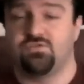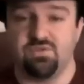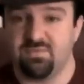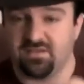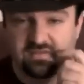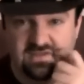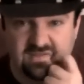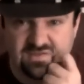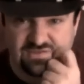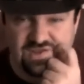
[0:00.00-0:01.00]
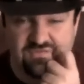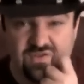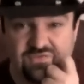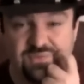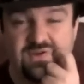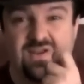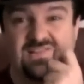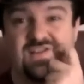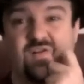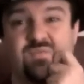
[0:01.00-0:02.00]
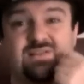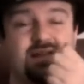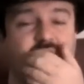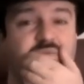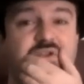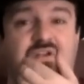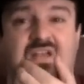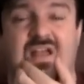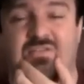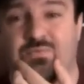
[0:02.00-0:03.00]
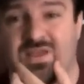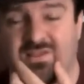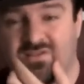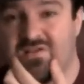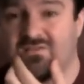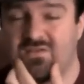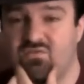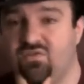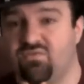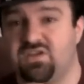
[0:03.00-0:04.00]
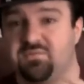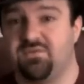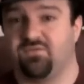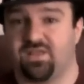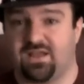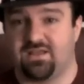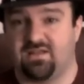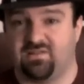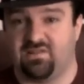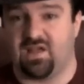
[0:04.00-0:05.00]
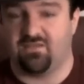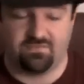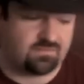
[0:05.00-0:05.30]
tweet me a link to this stuff on Twitter at they call me DSP, all kinds of ways that you can reach me for that kind of stuff,